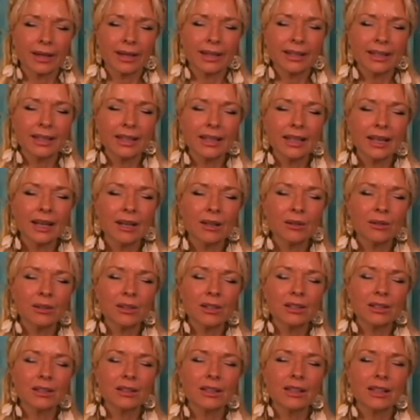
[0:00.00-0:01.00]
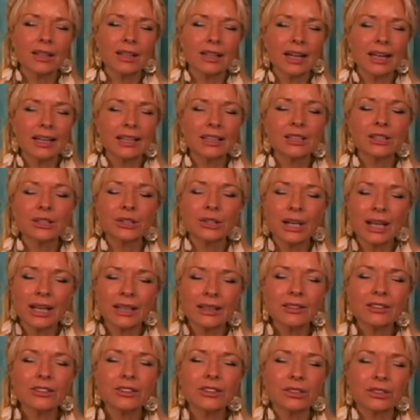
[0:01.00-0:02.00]
And allow the light to
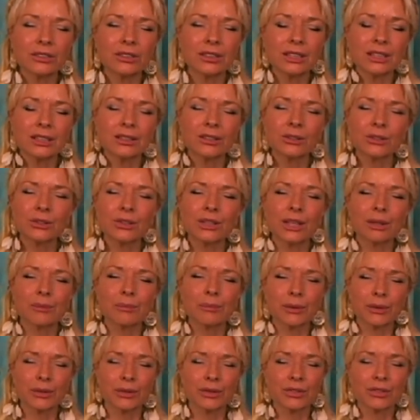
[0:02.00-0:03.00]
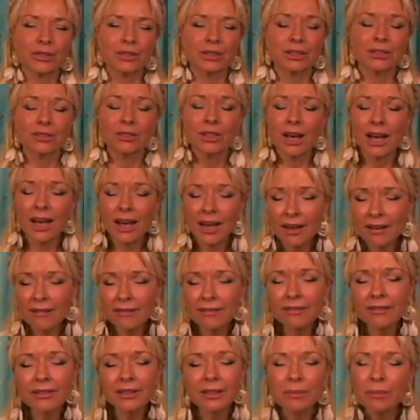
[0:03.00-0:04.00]
enter into that person, into
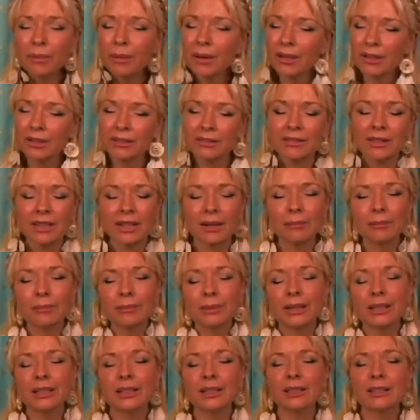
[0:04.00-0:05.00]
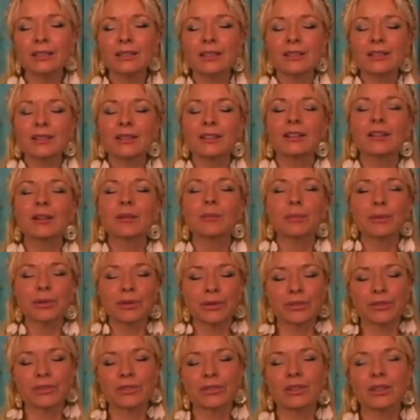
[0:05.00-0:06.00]
every part of that being's
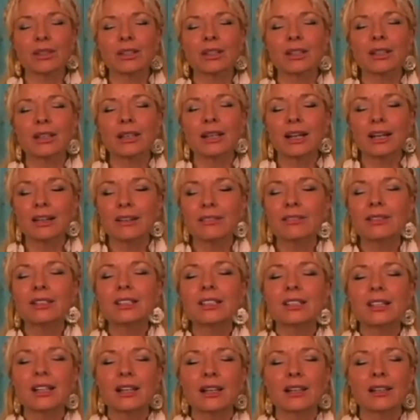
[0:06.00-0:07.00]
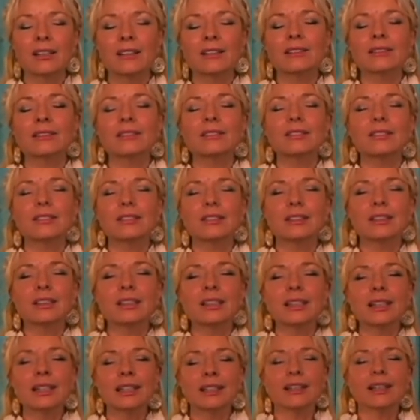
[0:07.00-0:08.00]
person, every cell
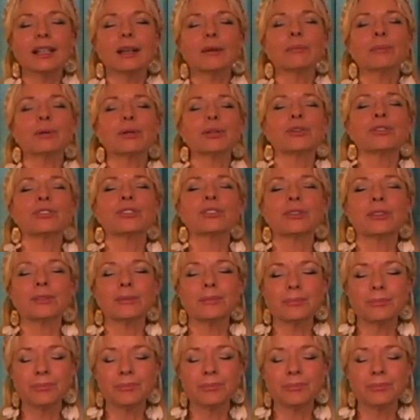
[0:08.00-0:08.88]
in that person.